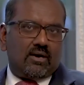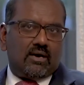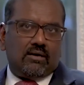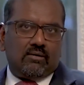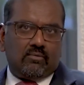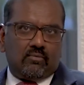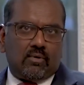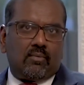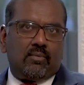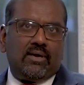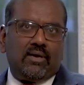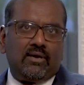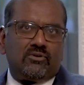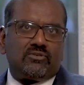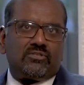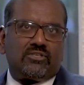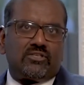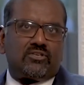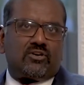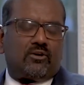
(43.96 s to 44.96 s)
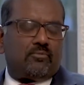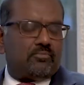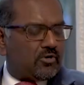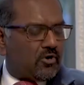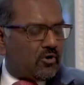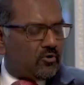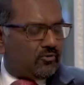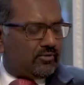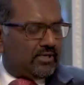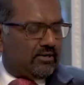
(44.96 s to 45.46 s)
When we use the term
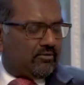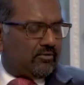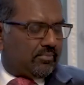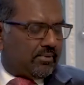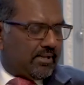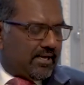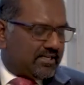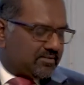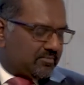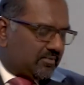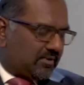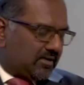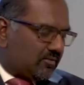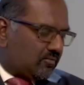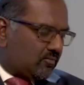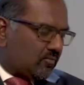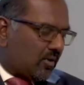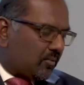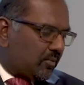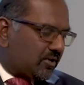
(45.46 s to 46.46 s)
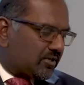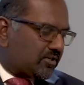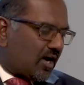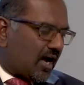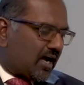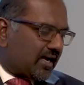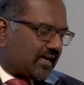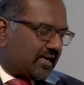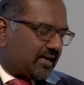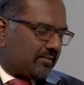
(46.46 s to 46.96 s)
total knee replacement, what we're
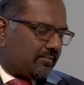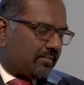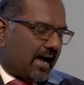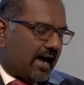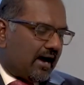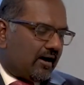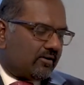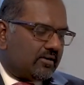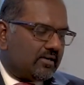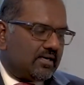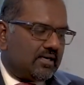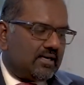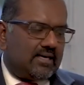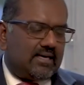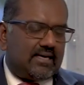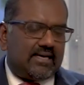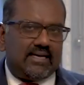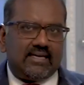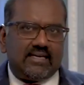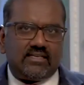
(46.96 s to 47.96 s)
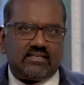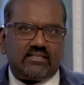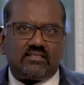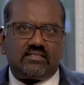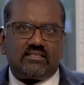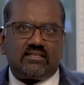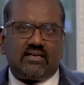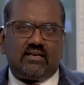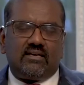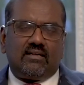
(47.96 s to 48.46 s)
talking about
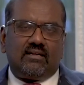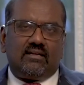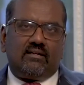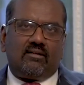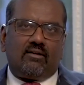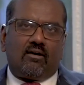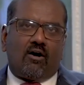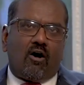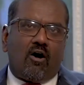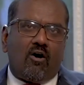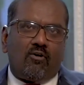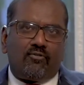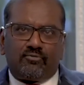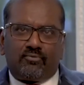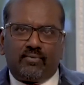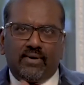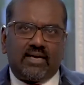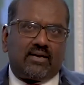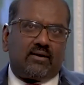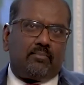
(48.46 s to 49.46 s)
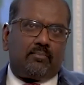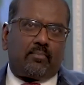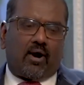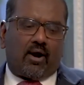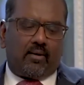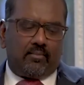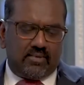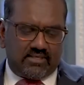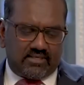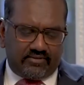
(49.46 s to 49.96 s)
is all three
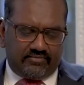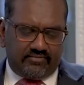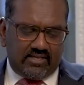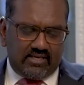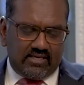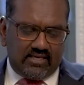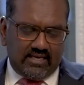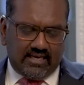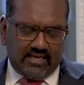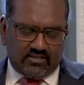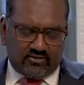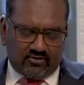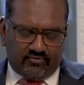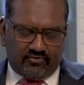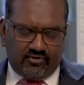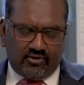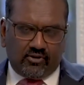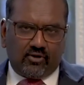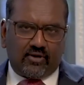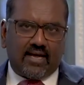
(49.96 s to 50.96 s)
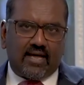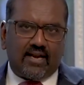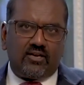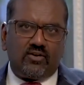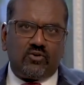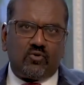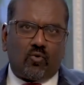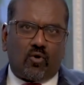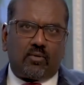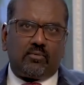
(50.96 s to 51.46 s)
compartments of the knee. So if you look at a
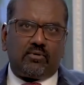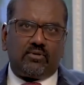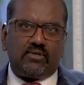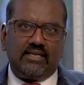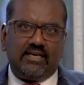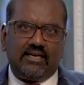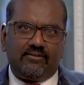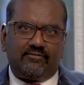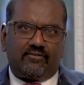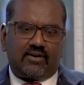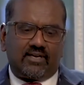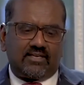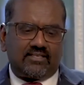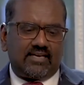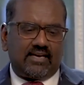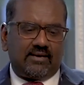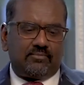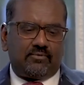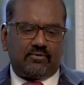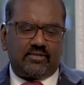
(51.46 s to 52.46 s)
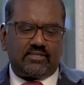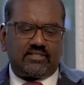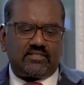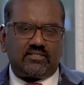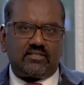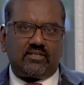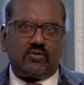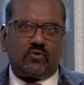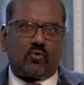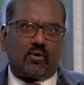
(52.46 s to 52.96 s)
normal knee, for example, this
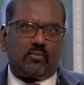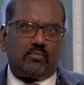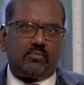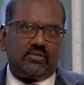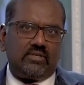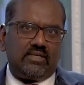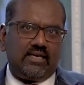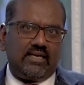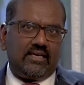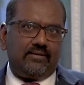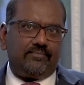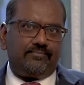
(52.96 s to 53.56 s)
is a normal knee.